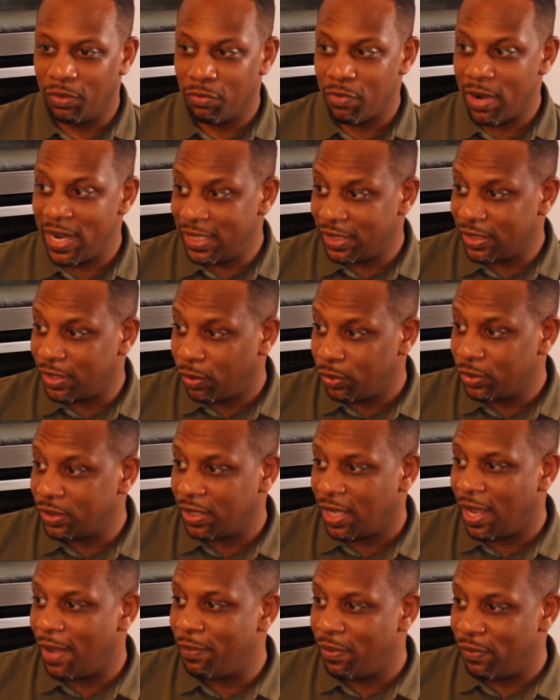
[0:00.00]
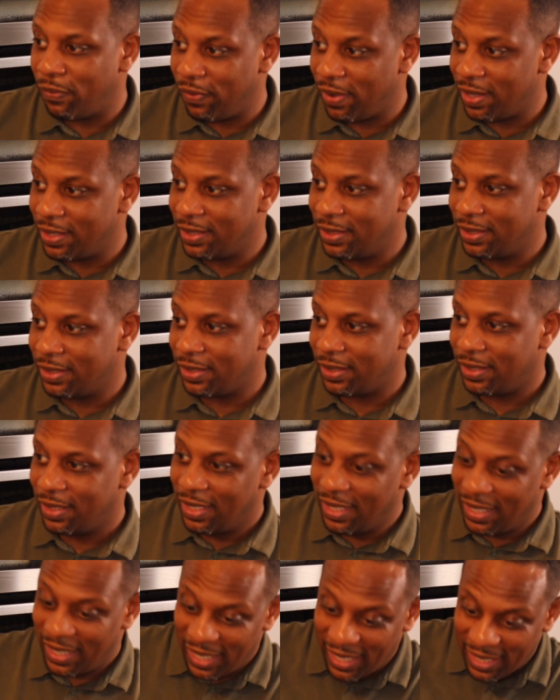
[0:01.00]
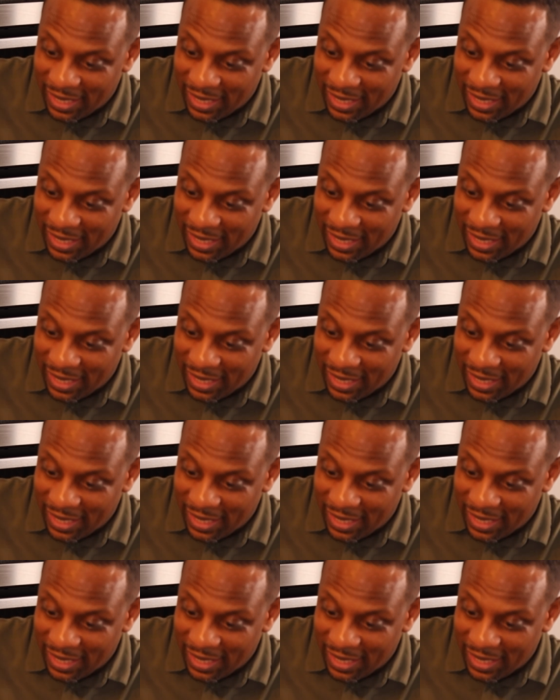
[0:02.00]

raise those type of funds mm.